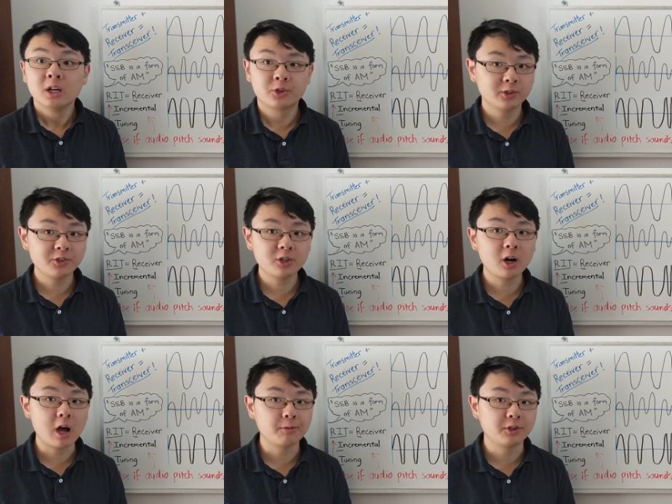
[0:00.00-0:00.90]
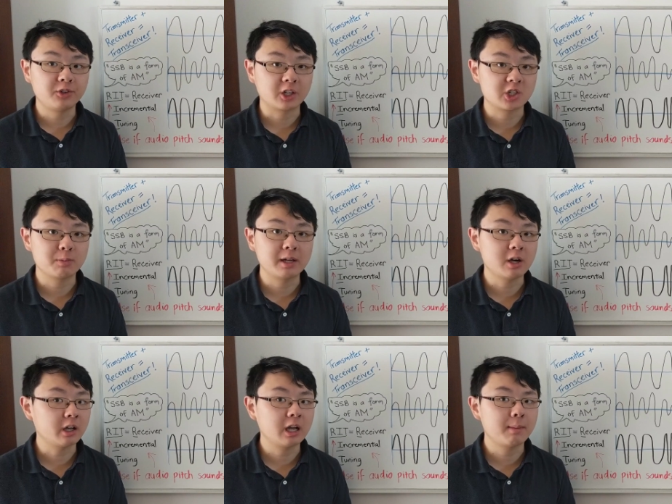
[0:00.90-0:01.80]
So let's start off this section by
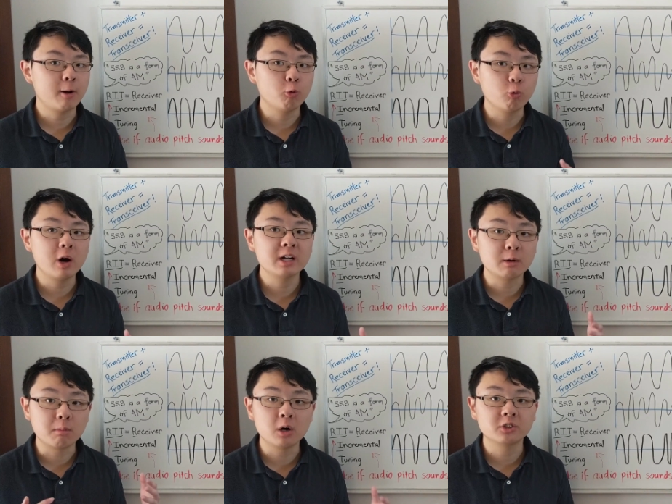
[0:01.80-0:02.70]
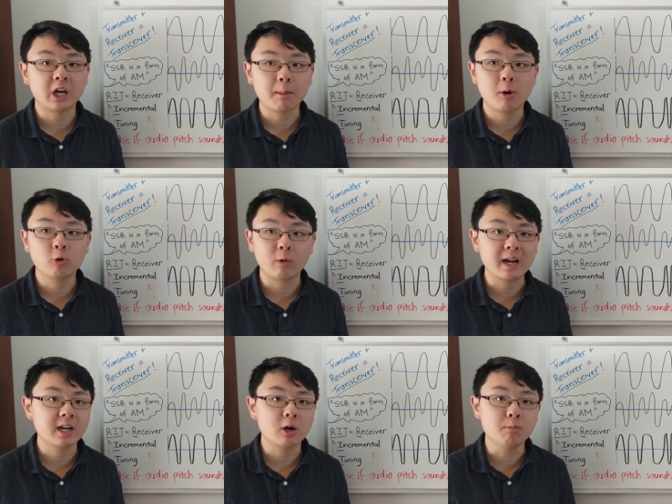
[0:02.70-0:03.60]
talking about what multi-mode
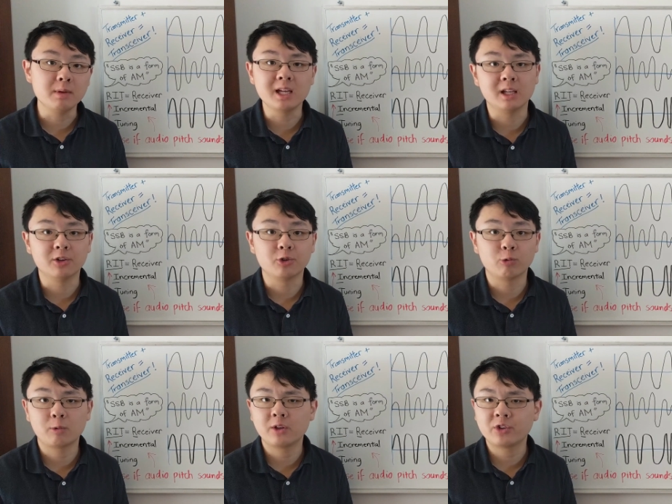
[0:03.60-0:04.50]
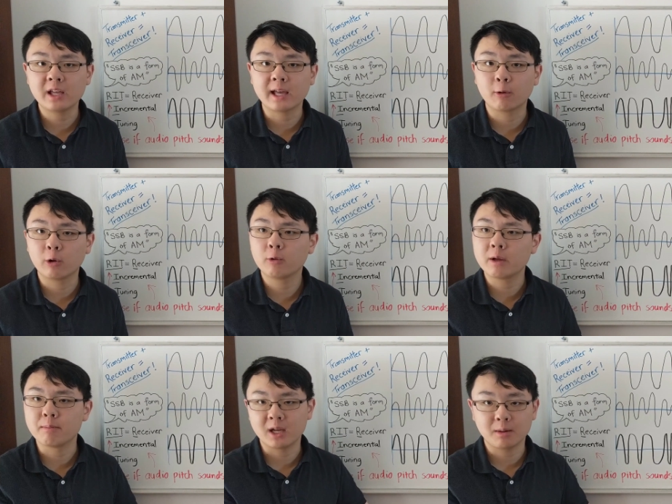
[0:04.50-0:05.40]
radio means. When we say that, what do
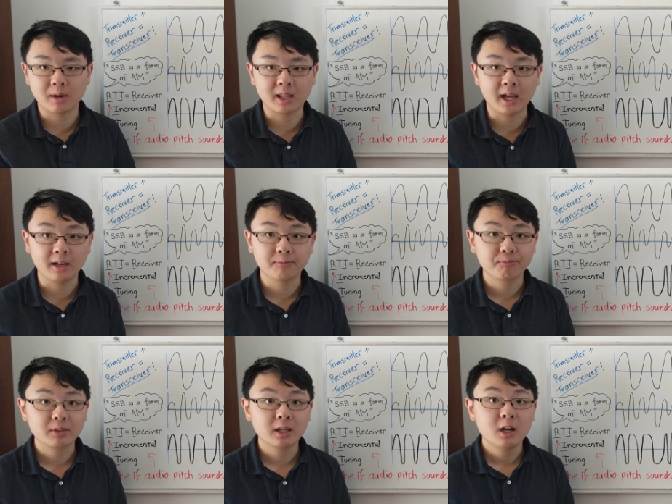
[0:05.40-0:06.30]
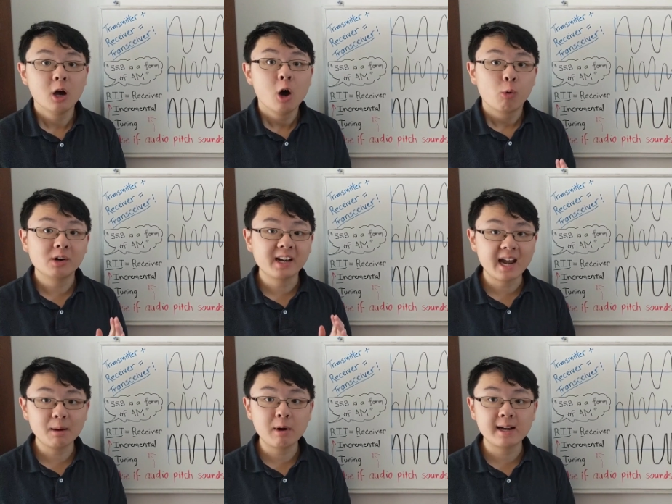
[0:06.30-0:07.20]
we mean by that? Well, in
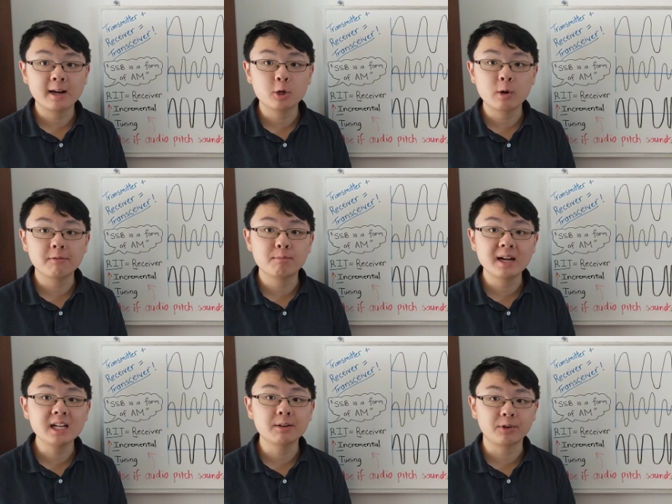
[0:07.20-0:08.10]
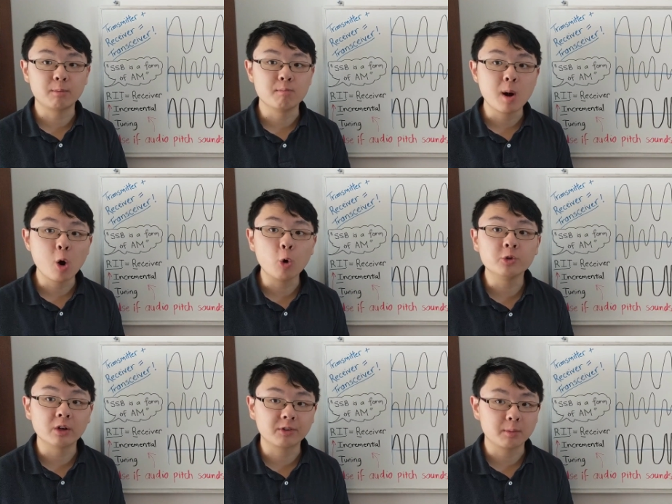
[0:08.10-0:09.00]
ham radio you have many different
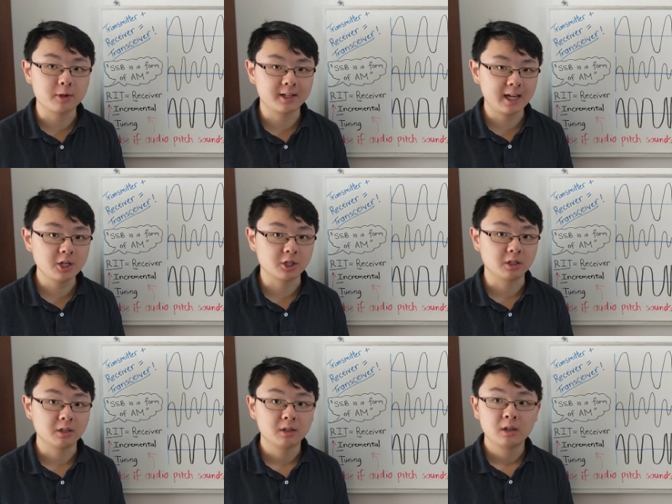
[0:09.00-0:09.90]
modes of communication.